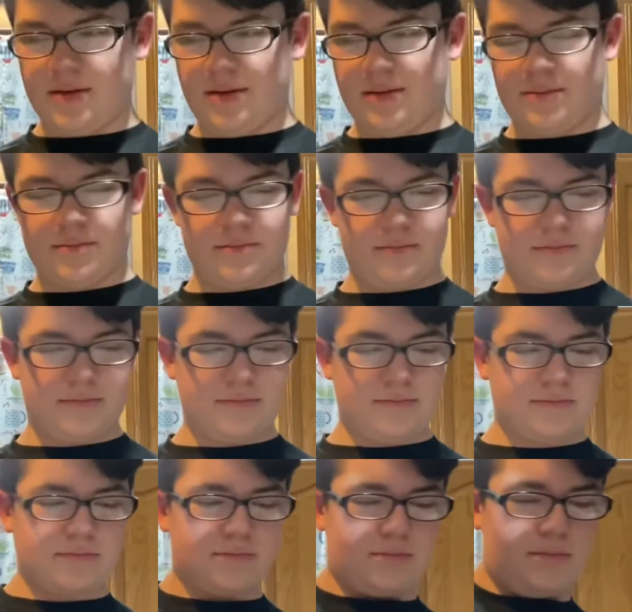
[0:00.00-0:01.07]

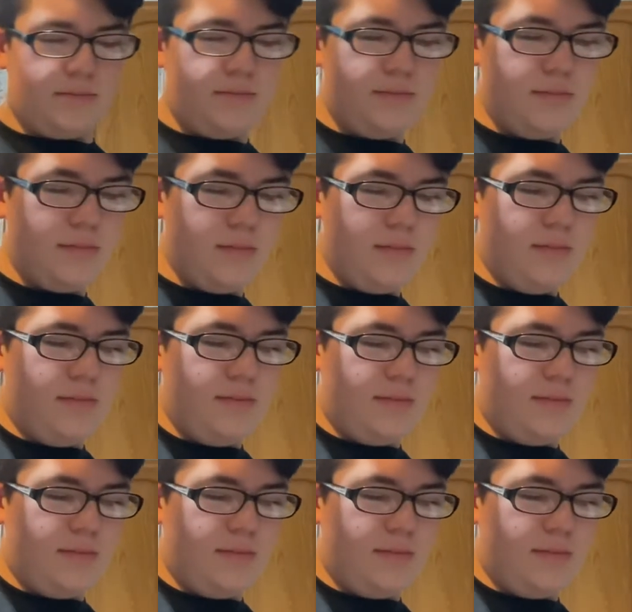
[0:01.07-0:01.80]
Nothing is said.